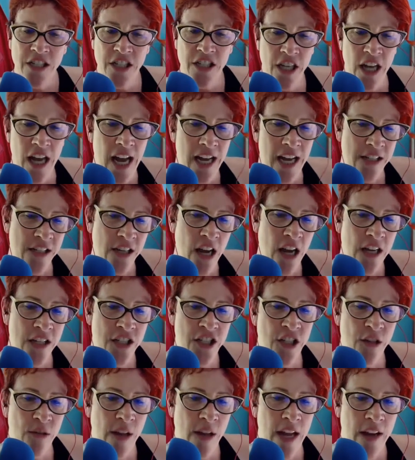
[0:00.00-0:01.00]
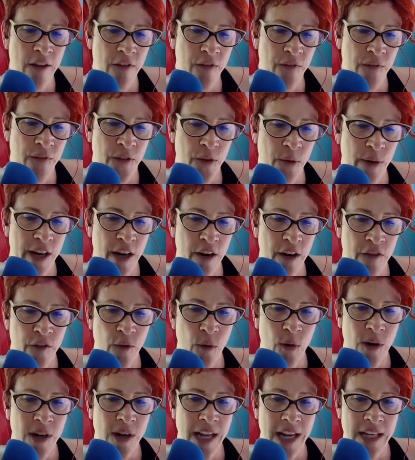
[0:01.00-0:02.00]
to you like 3 or
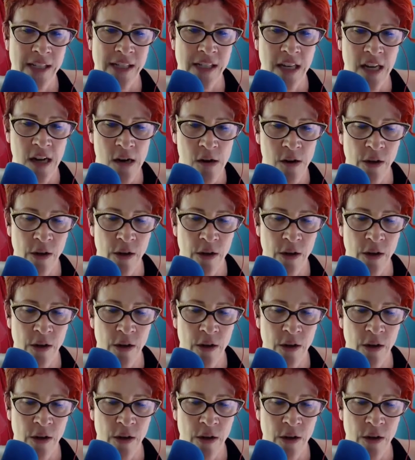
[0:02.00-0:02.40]
4 days ago.